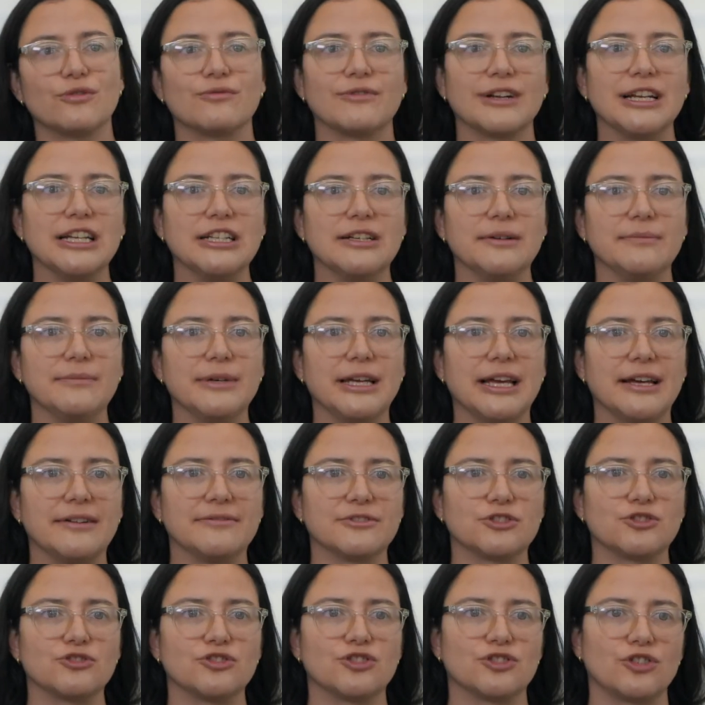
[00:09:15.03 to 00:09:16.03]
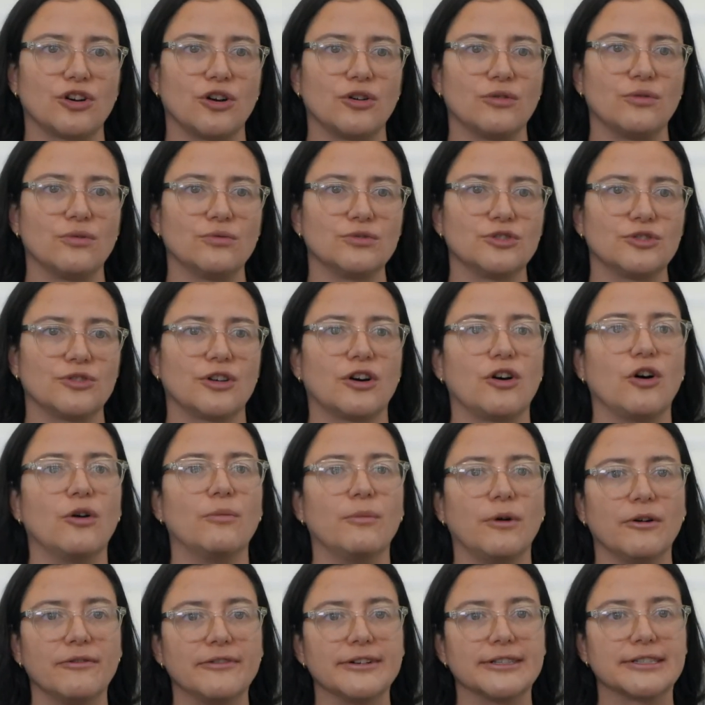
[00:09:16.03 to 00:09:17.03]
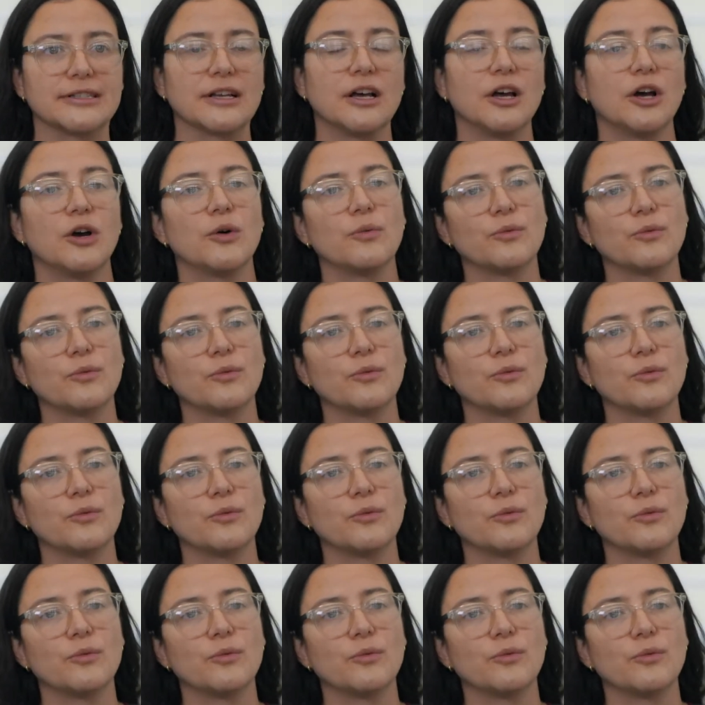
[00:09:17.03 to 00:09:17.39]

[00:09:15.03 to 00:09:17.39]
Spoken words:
of really be able to show to the Home Office